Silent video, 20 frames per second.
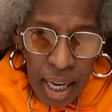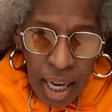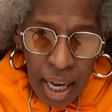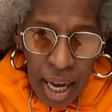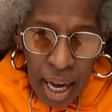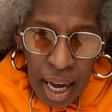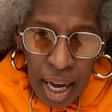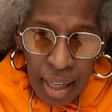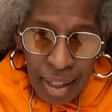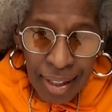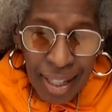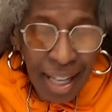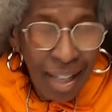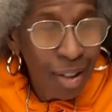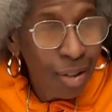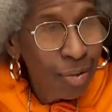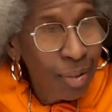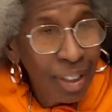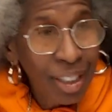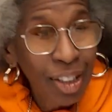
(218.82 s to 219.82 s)
and they
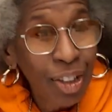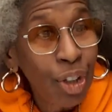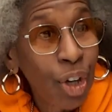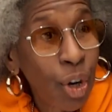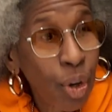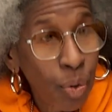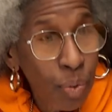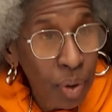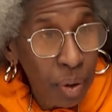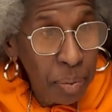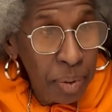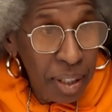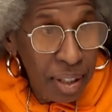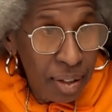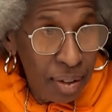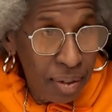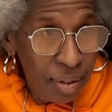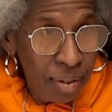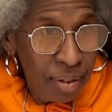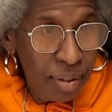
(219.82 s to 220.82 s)
don't really know what we
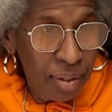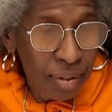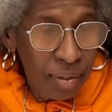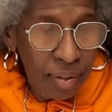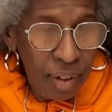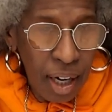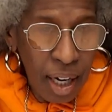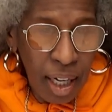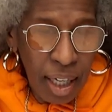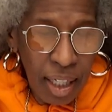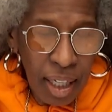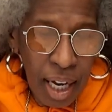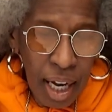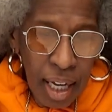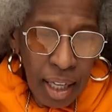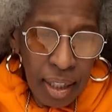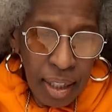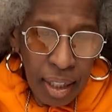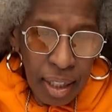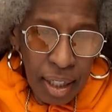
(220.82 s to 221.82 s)
do, right?
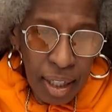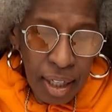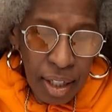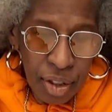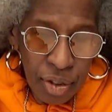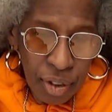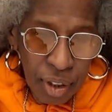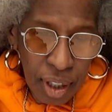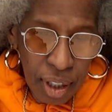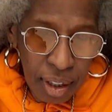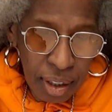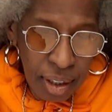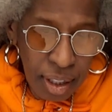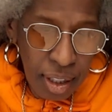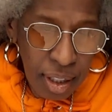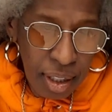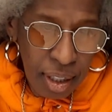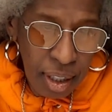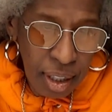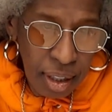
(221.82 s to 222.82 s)
And the intricate
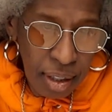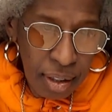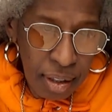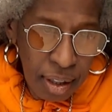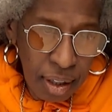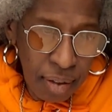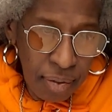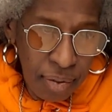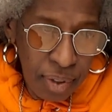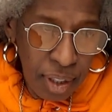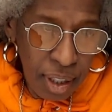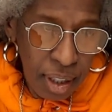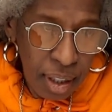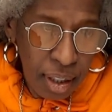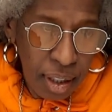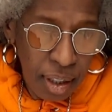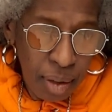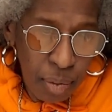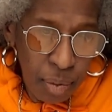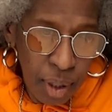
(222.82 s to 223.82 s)
details of
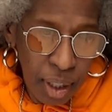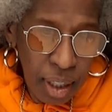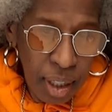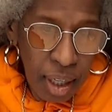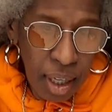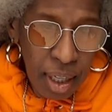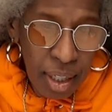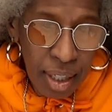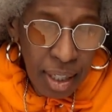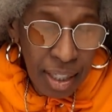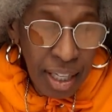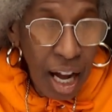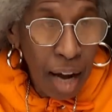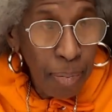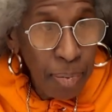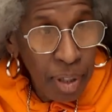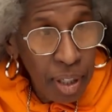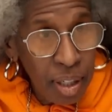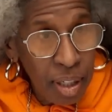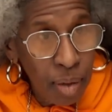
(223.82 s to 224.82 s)
dealing with
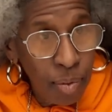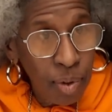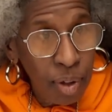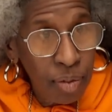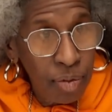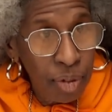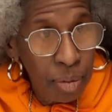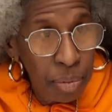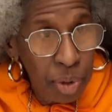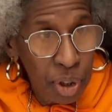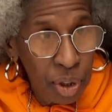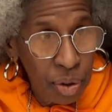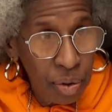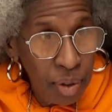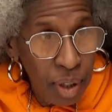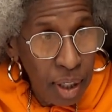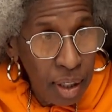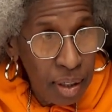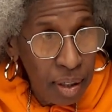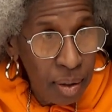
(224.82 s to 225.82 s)
stopping someone from
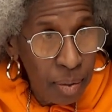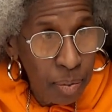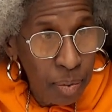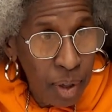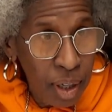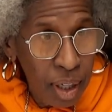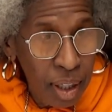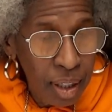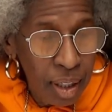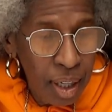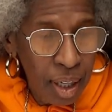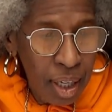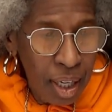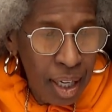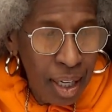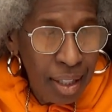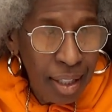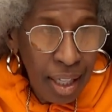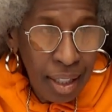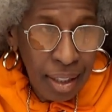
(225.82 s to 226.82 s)
shooting someone,
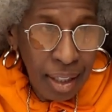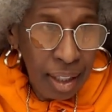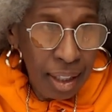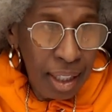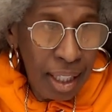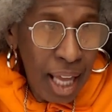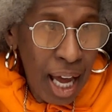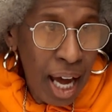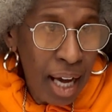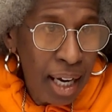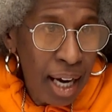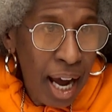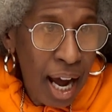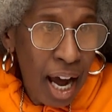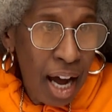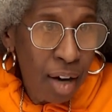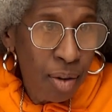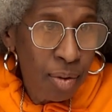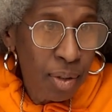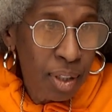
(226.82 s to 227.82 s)
it takes a lot of
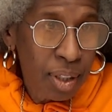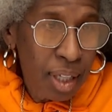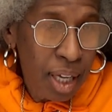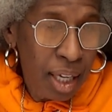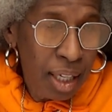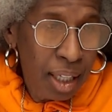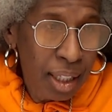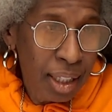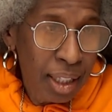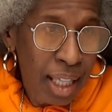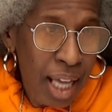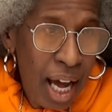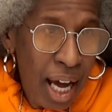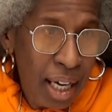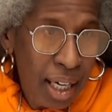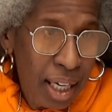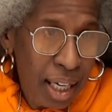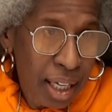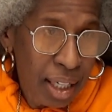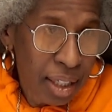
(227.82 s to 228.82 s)
hours and a lot
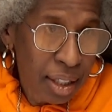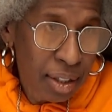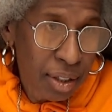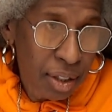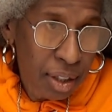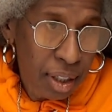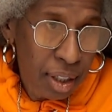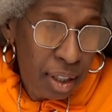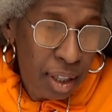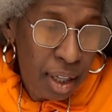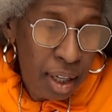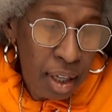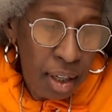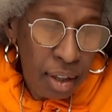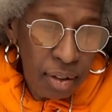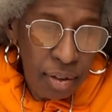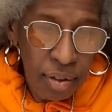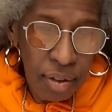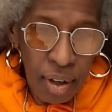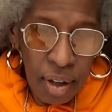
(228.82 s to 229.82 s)
of energy,
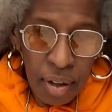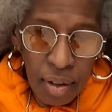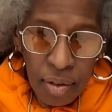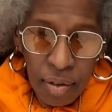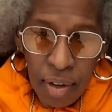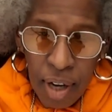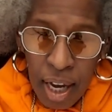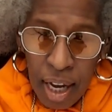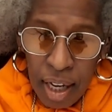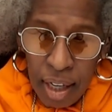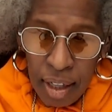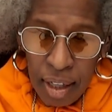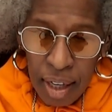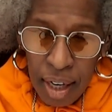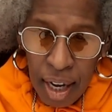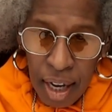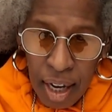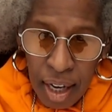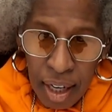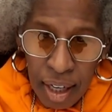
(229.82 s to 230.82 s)
mm-hmm. you know, and,
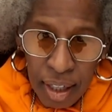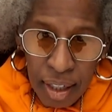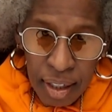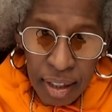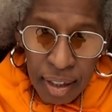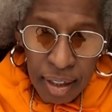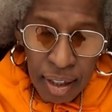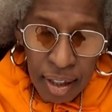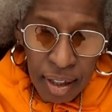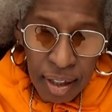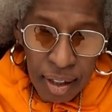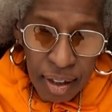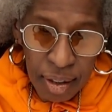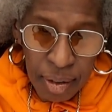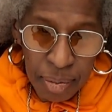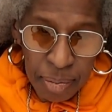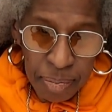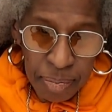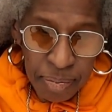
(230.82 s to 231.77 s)
and, um,